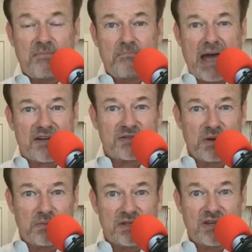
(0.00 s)
The
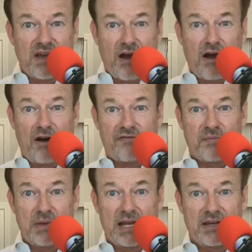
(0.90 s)
maximum is half
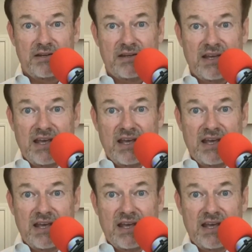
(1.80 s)
a million.